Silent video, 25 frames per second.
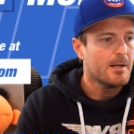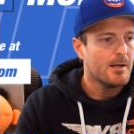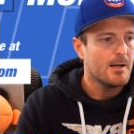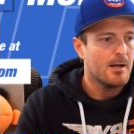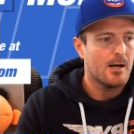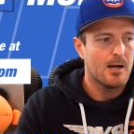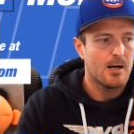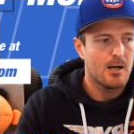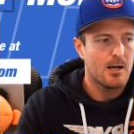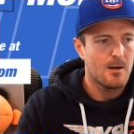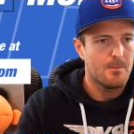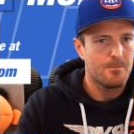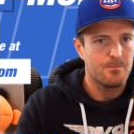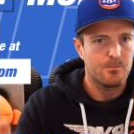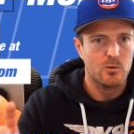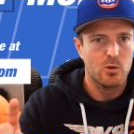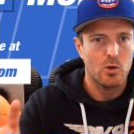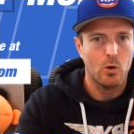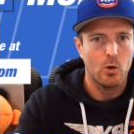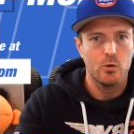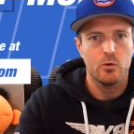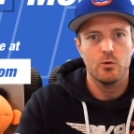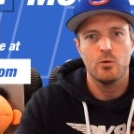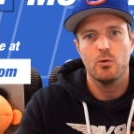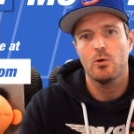Um, go
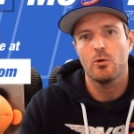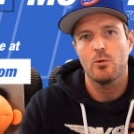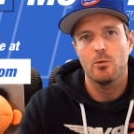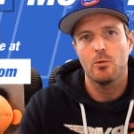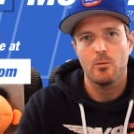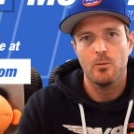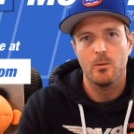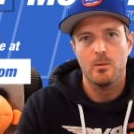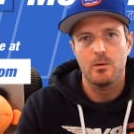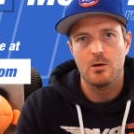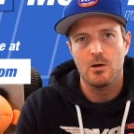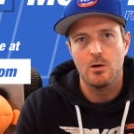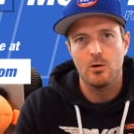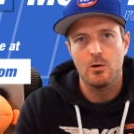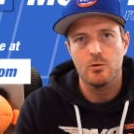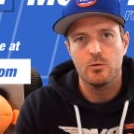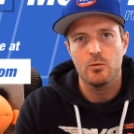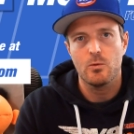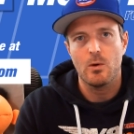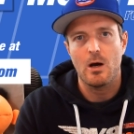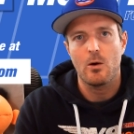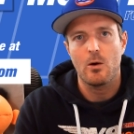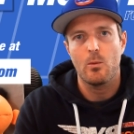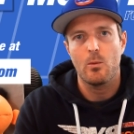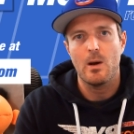to your go to
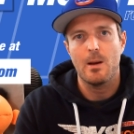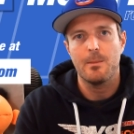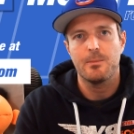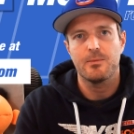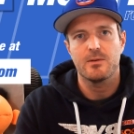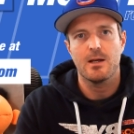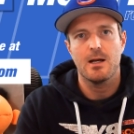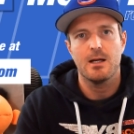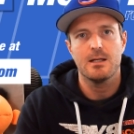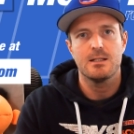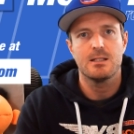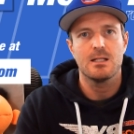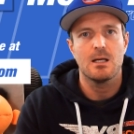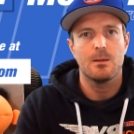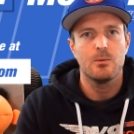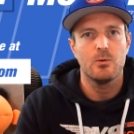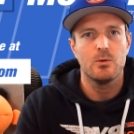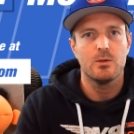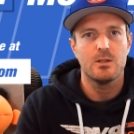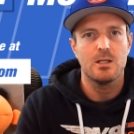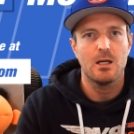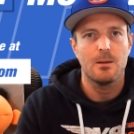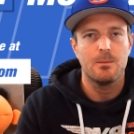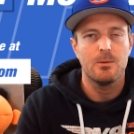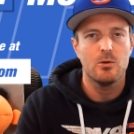our website
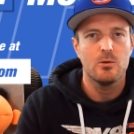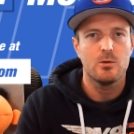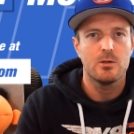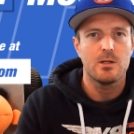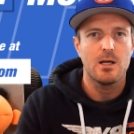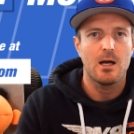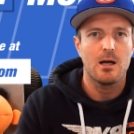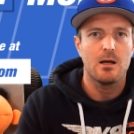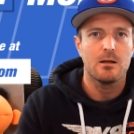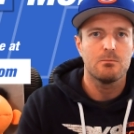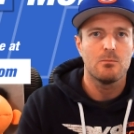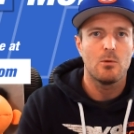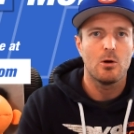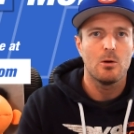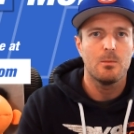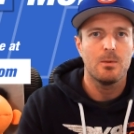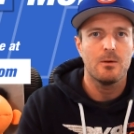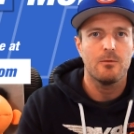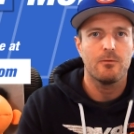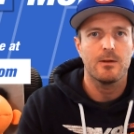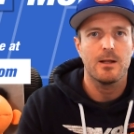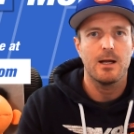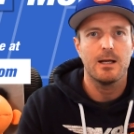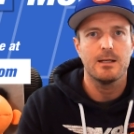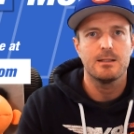
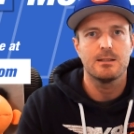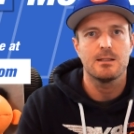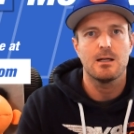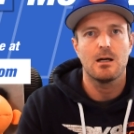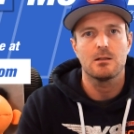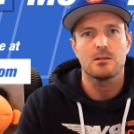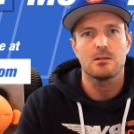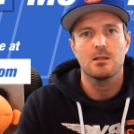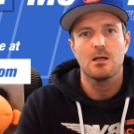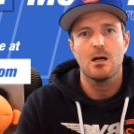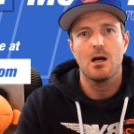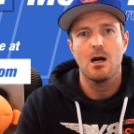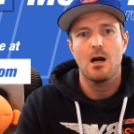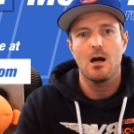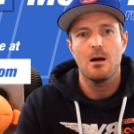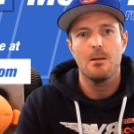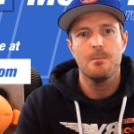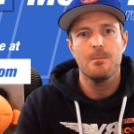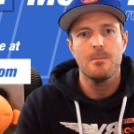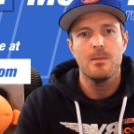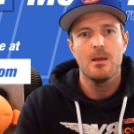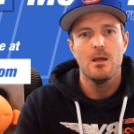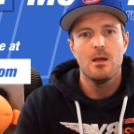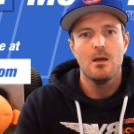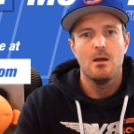www.mobiflight.com.
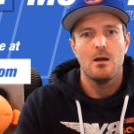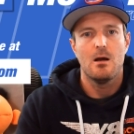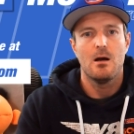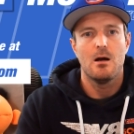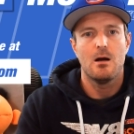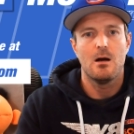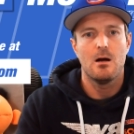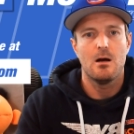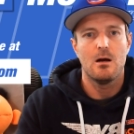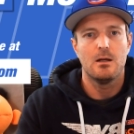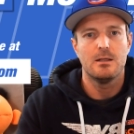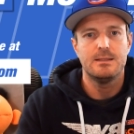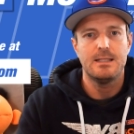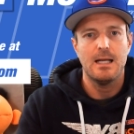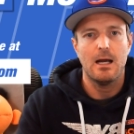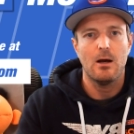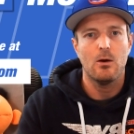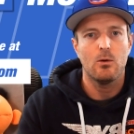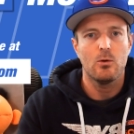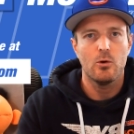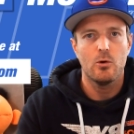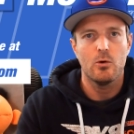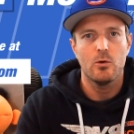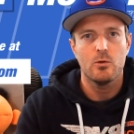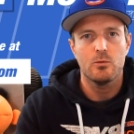Uh,
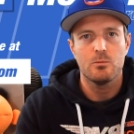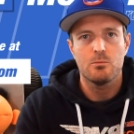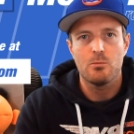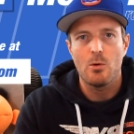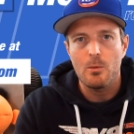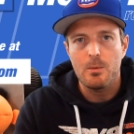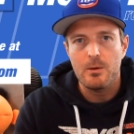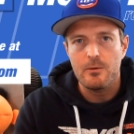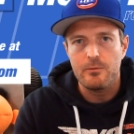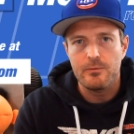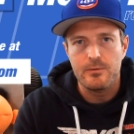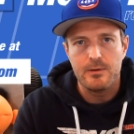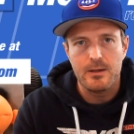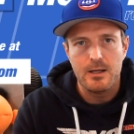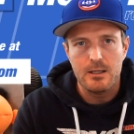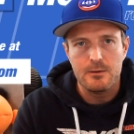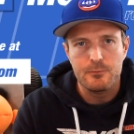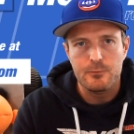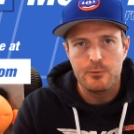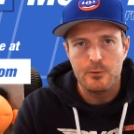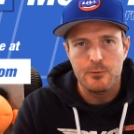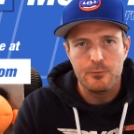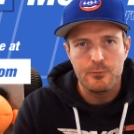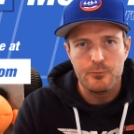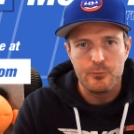download MobiFlight
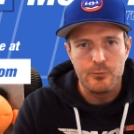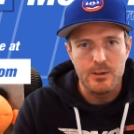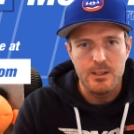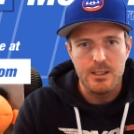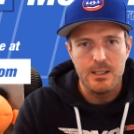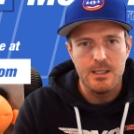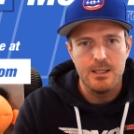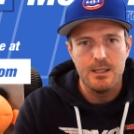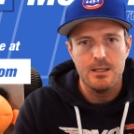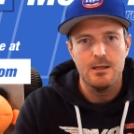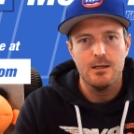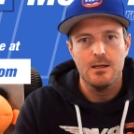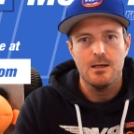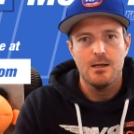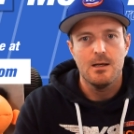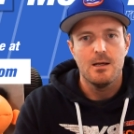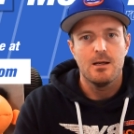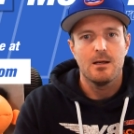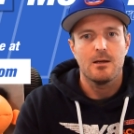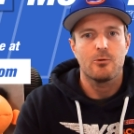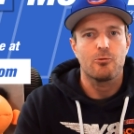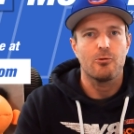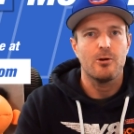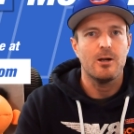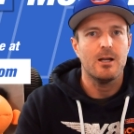for free.
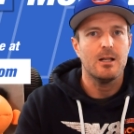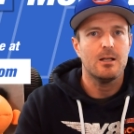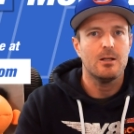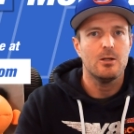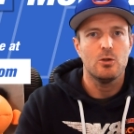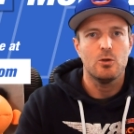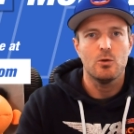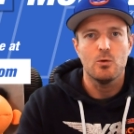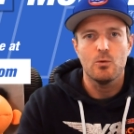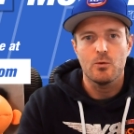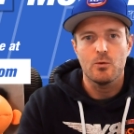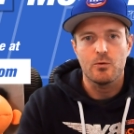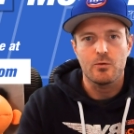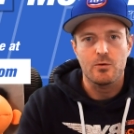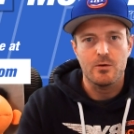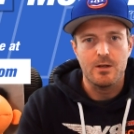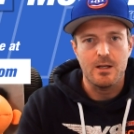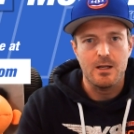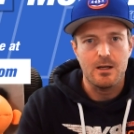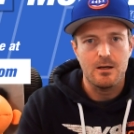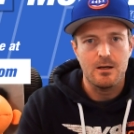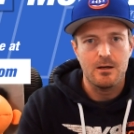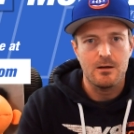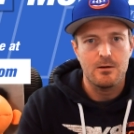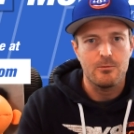Create a user
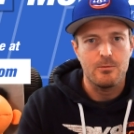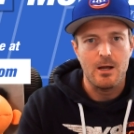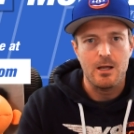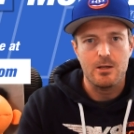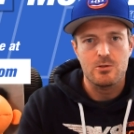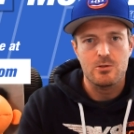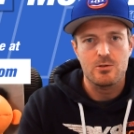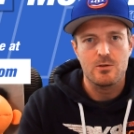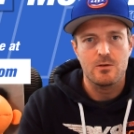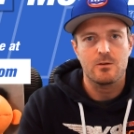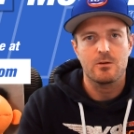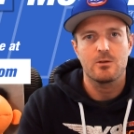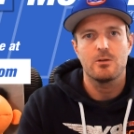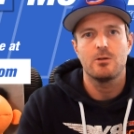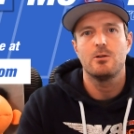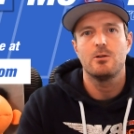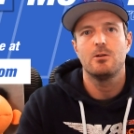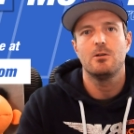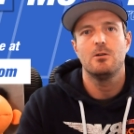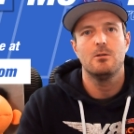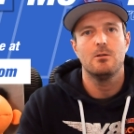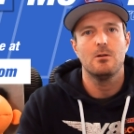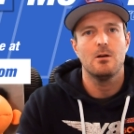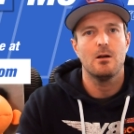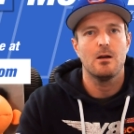there,
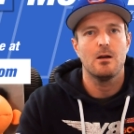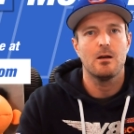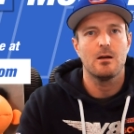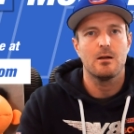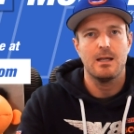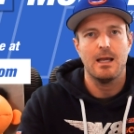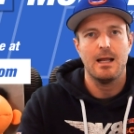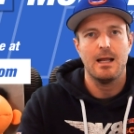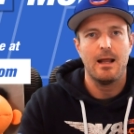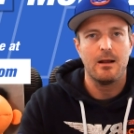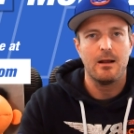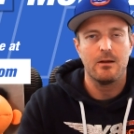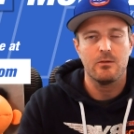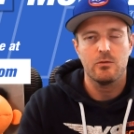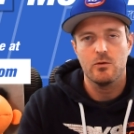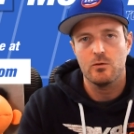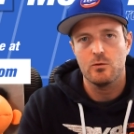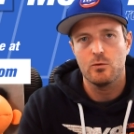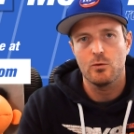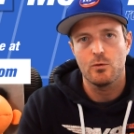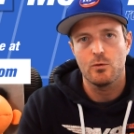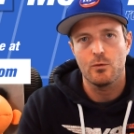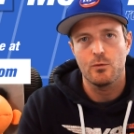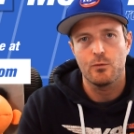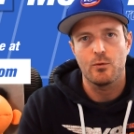register, uh, get access to
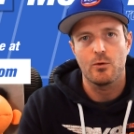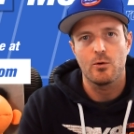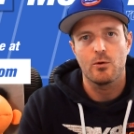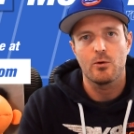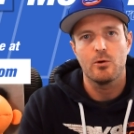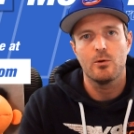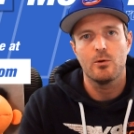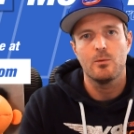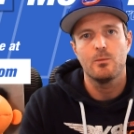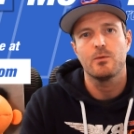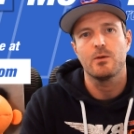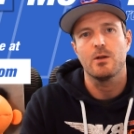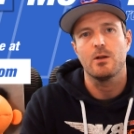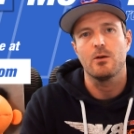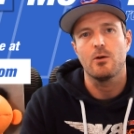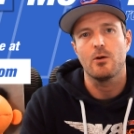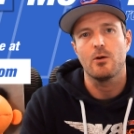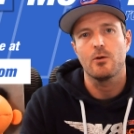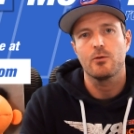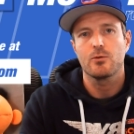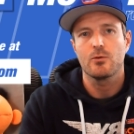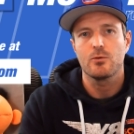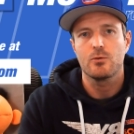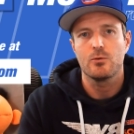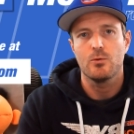the forums, and
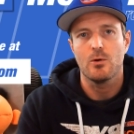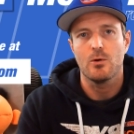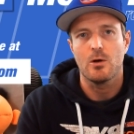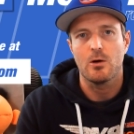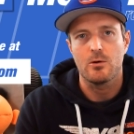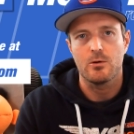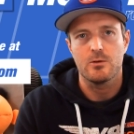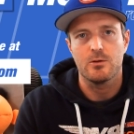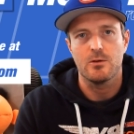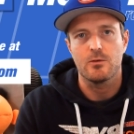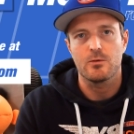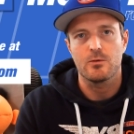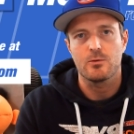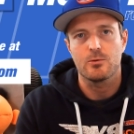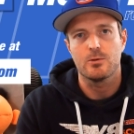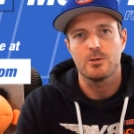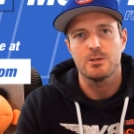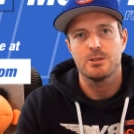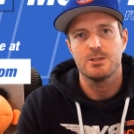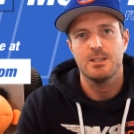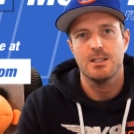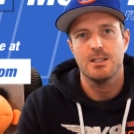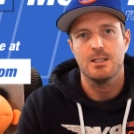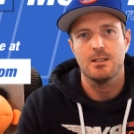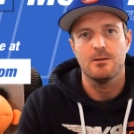also to our Discord
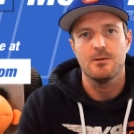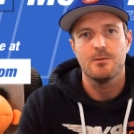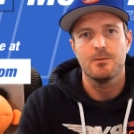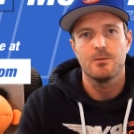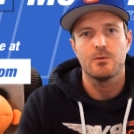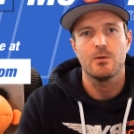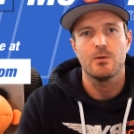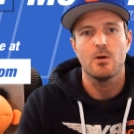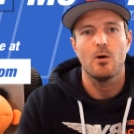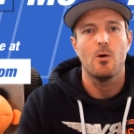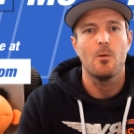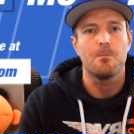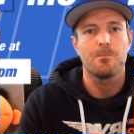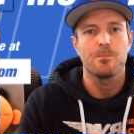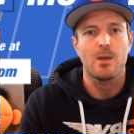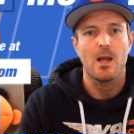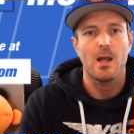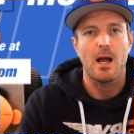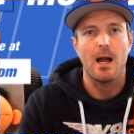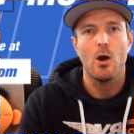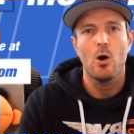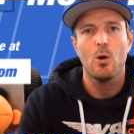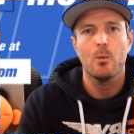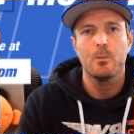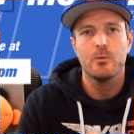channel. So I
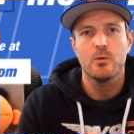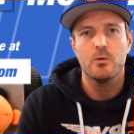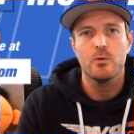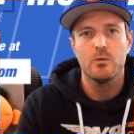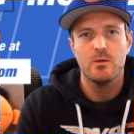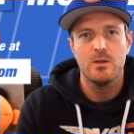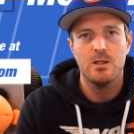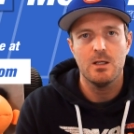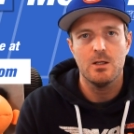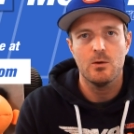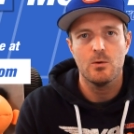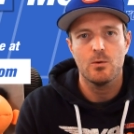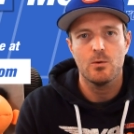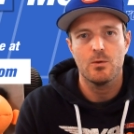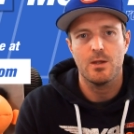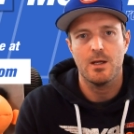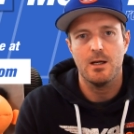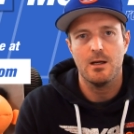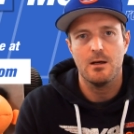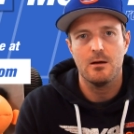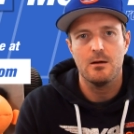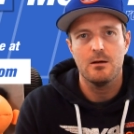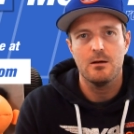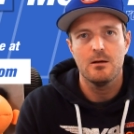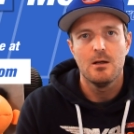hope to see you
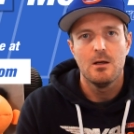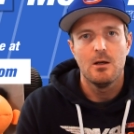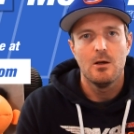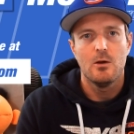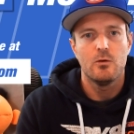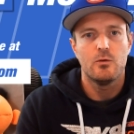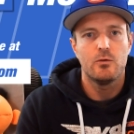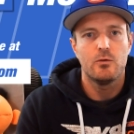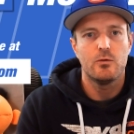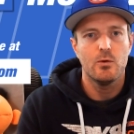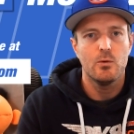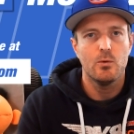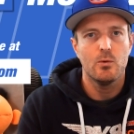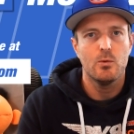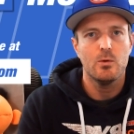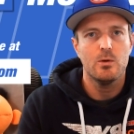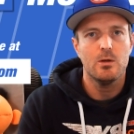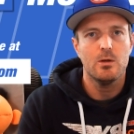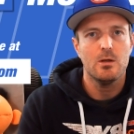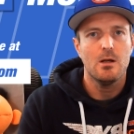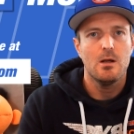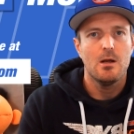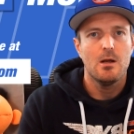there soon.